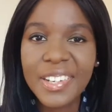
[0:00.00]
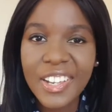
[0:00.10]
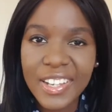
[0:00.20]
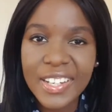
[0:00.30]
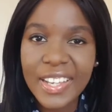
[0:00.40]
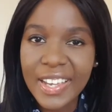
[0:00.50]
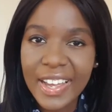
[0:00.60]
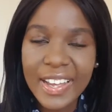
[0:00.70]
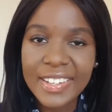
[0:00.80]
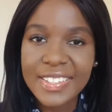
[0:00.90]
learning
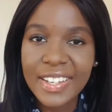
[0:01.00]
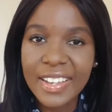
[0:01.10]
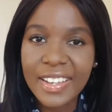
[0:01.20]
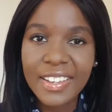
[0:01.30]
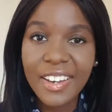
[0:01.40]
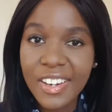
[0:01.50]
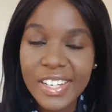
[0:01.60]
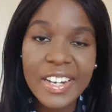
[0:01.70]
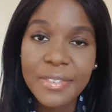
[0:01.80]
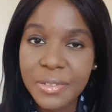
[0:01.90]
at a high
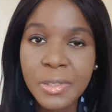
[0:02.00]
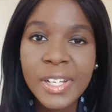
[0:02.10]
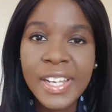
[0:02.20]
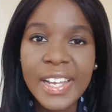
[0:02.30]
level,